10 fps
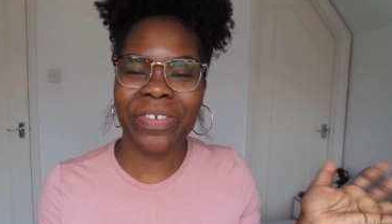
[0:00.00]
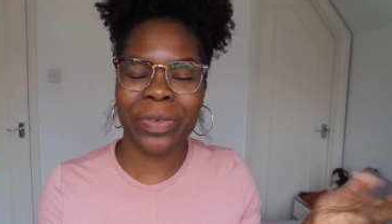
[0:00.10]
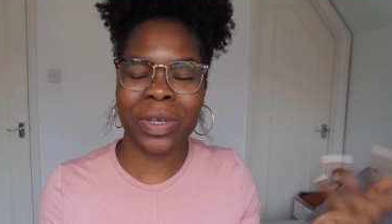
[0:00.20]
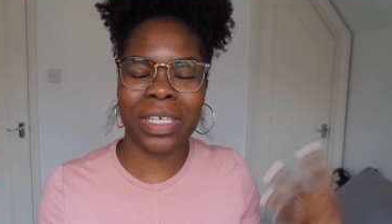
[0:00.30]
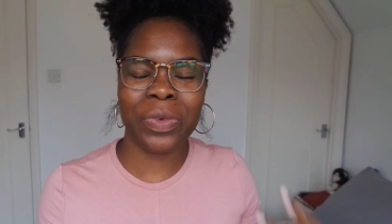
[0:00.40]

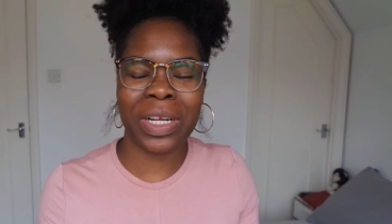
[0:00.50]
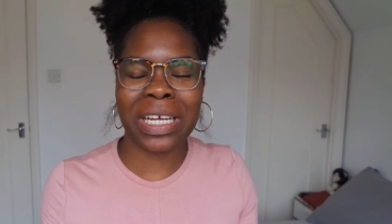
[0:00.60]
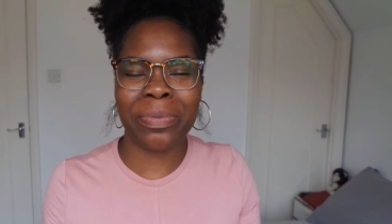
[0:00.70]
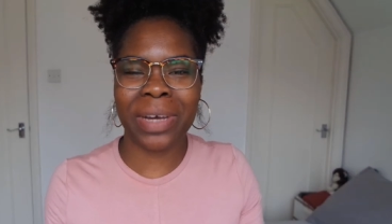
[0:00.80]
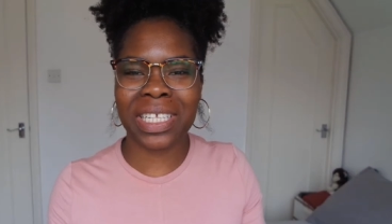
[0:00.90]
everyone,
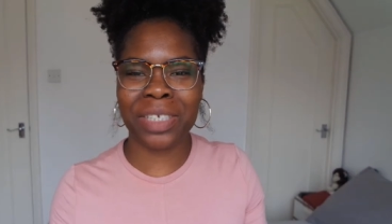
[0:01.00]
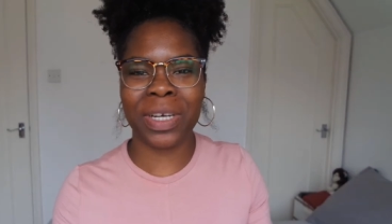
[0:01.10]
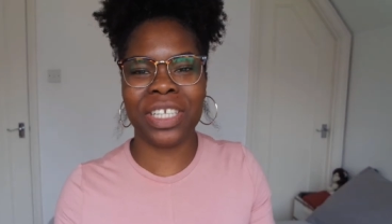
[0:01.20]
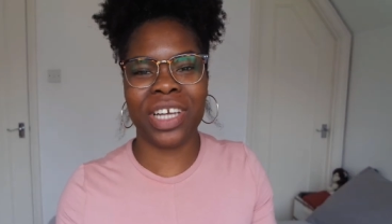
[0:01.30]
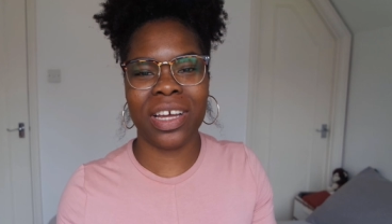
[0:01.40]
welcome back to
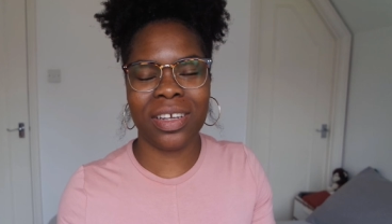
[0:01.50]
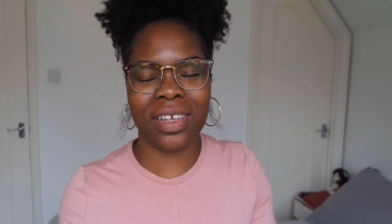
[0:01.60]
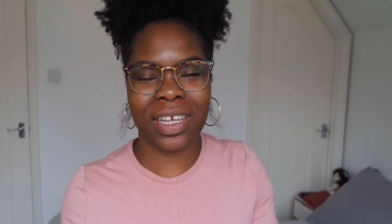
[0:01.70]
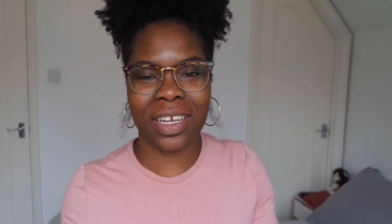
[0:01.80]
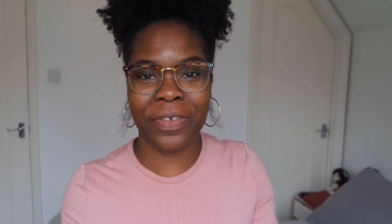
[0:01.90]
my
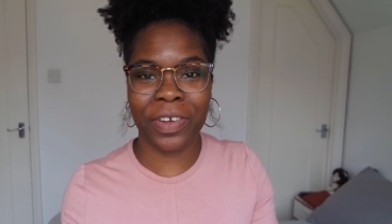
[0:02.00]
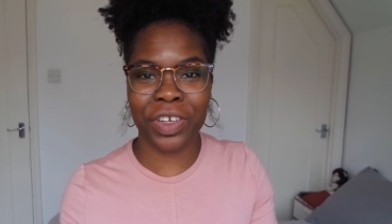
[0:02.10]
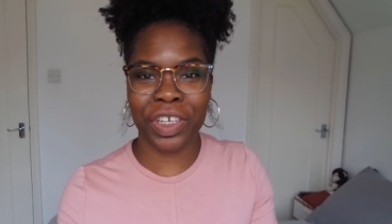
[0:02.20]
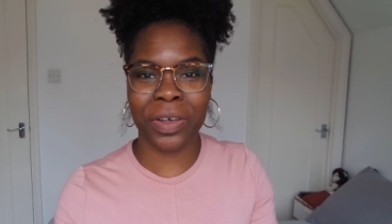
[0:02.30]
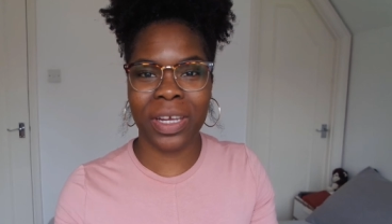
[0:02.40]
channel and if you're
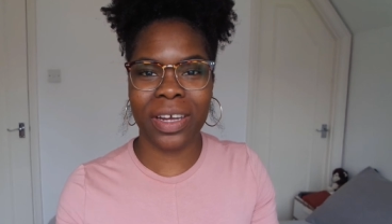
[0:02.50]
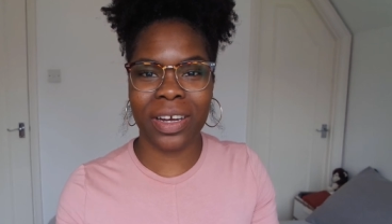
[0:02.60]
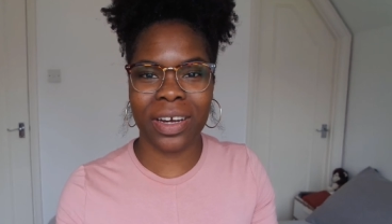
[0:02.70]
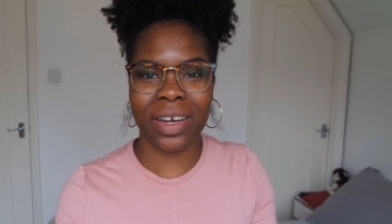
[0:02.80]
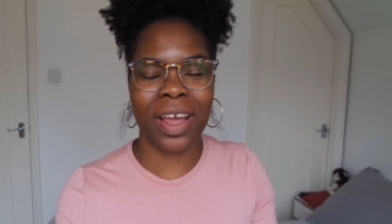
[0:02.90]
new
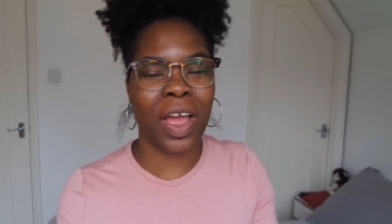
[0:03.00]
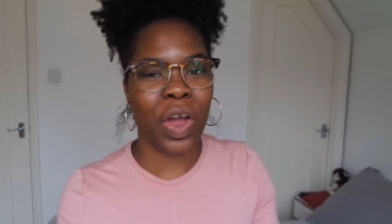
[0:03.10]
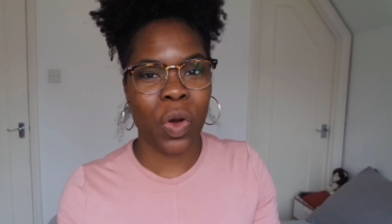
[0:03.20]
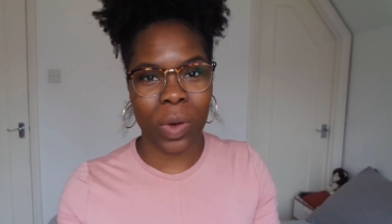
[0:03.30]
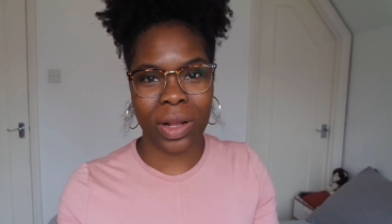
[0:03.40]
here,
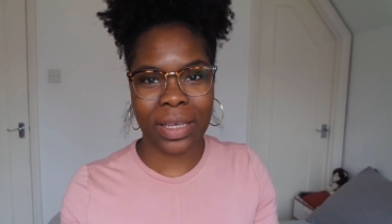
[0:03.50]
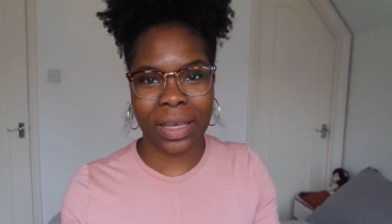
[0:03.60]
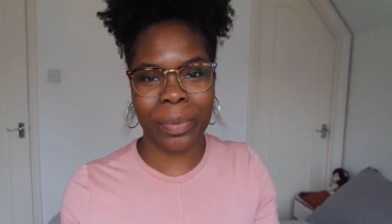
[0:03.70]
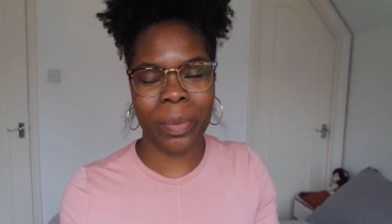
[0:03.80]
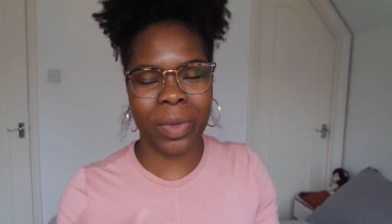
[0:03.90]

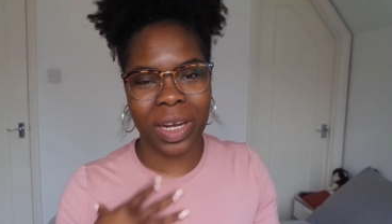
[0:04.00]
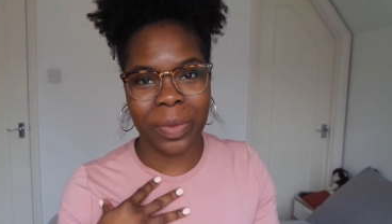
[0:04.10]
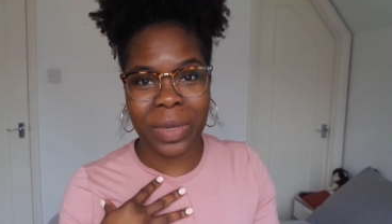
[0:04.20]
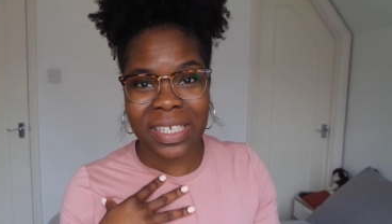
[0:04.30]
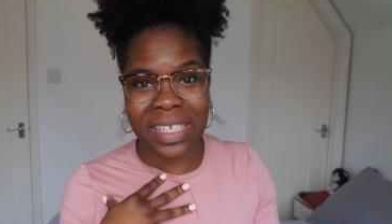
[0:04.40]
welcome. My
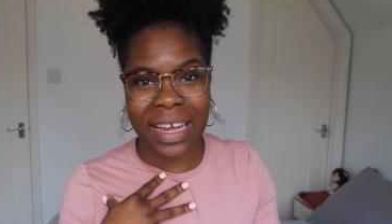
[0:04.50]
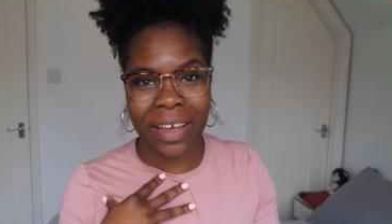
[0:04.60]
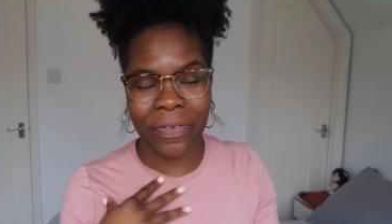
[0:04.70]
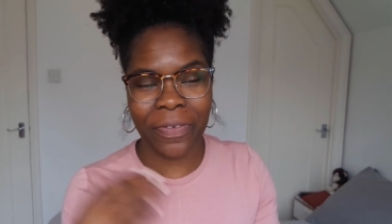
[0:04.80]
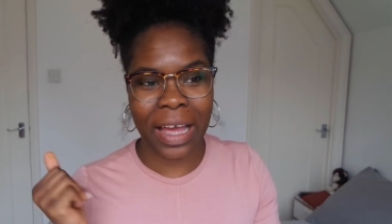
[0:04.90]
name is
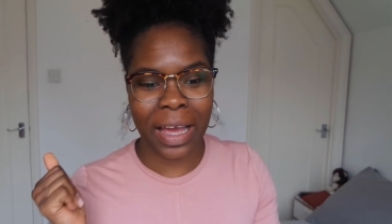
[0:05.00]
Steph.